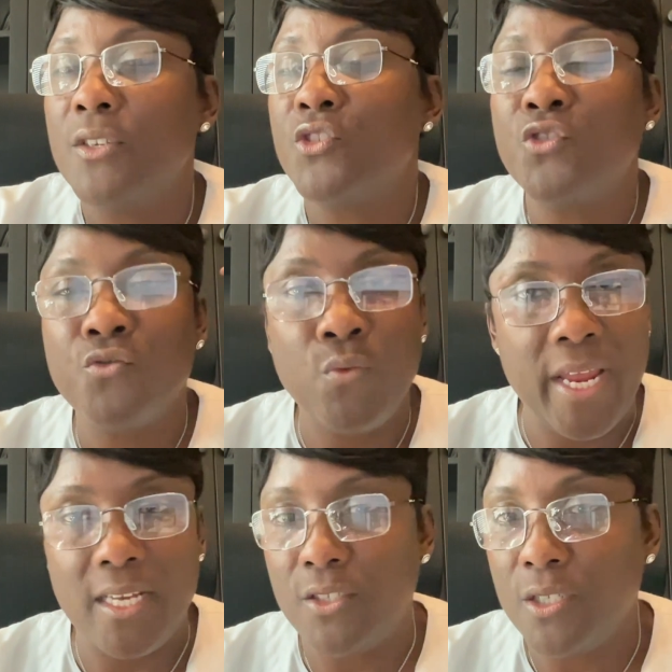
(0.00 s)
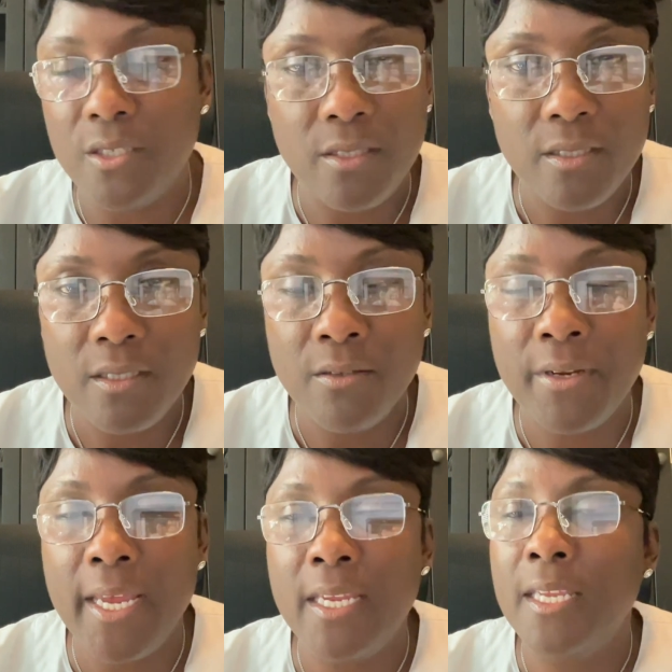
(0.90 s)
and stretch.
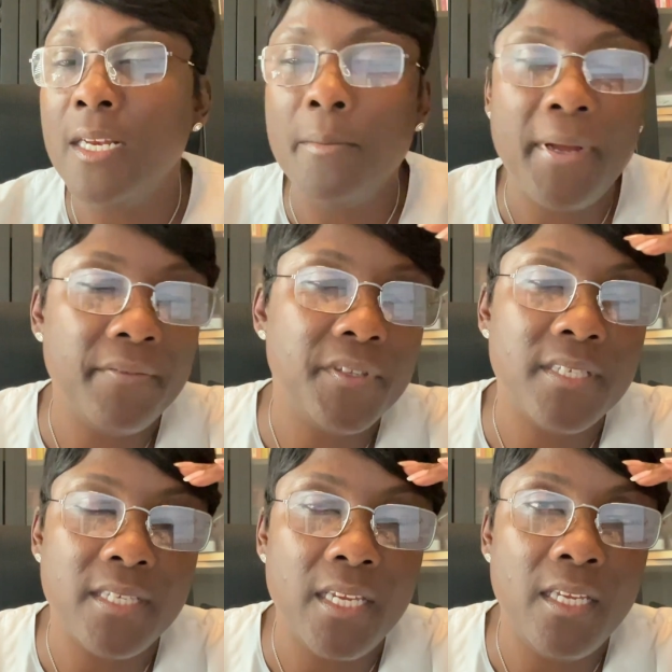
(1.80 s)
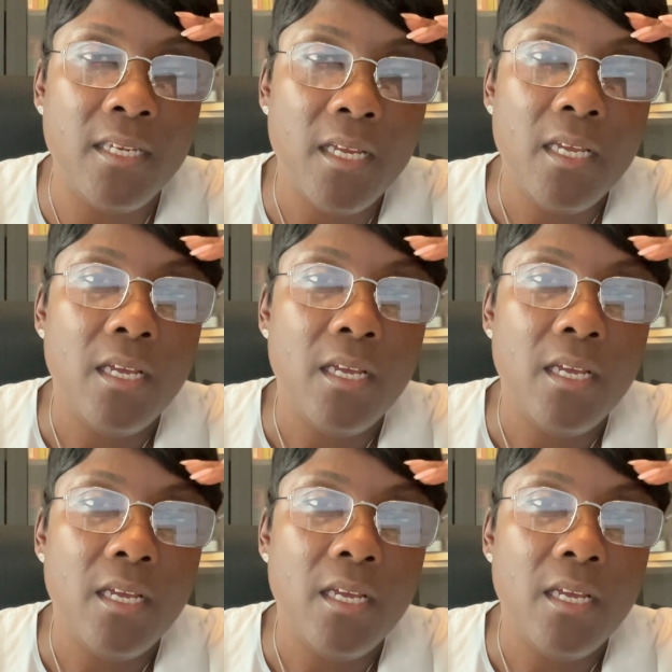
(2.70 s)
Okay, get up out the seat.